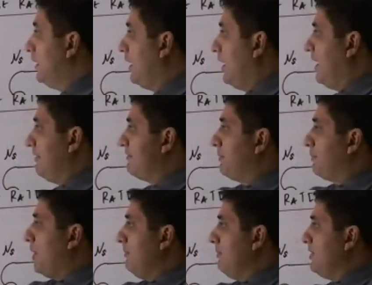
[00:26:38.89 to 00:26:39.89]
I have the
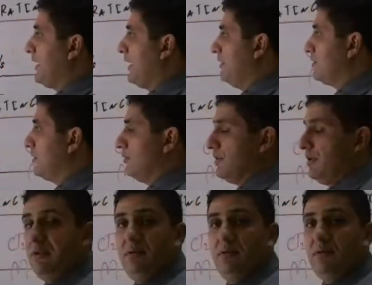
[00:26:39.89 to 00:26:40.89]
primary current
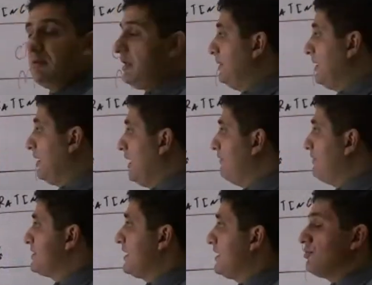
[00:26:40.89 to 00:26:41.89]
going, that means I have a
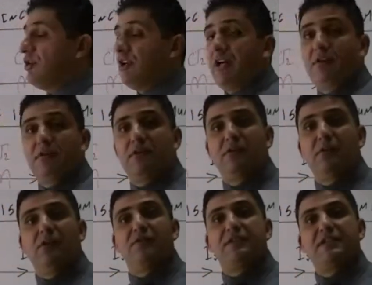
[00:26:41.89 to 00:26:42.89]
secondary current
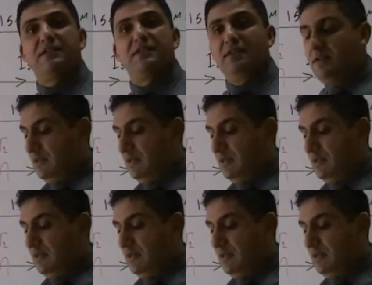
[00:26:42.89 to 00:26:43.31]
of the CT.